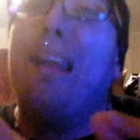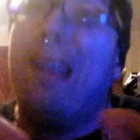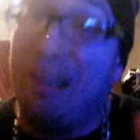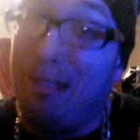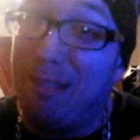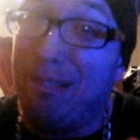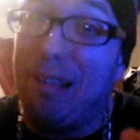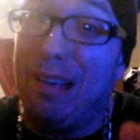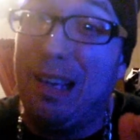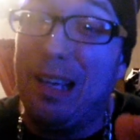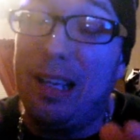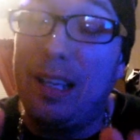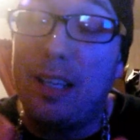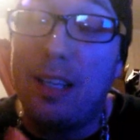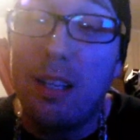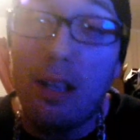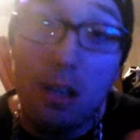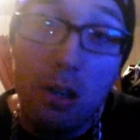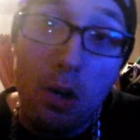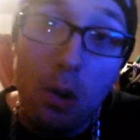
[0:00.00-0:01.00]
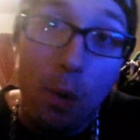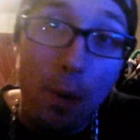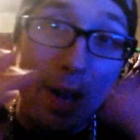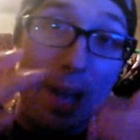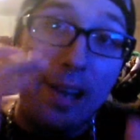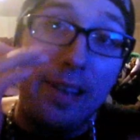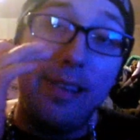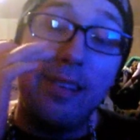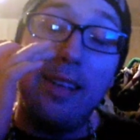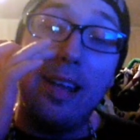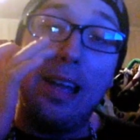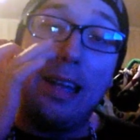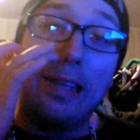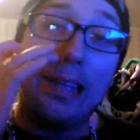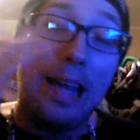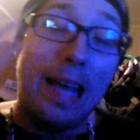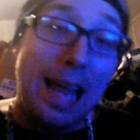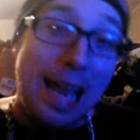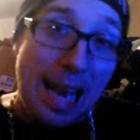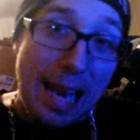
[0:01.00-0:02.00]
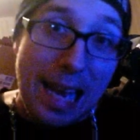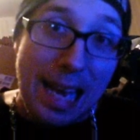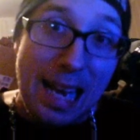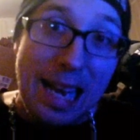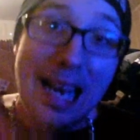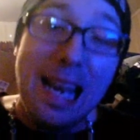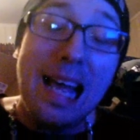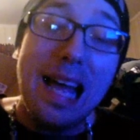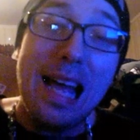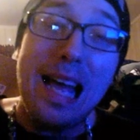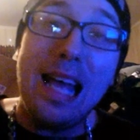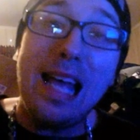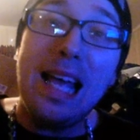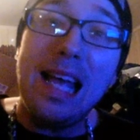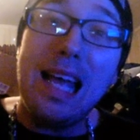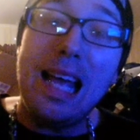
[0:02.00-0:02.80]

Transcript: rigged. Wait a sec. Let,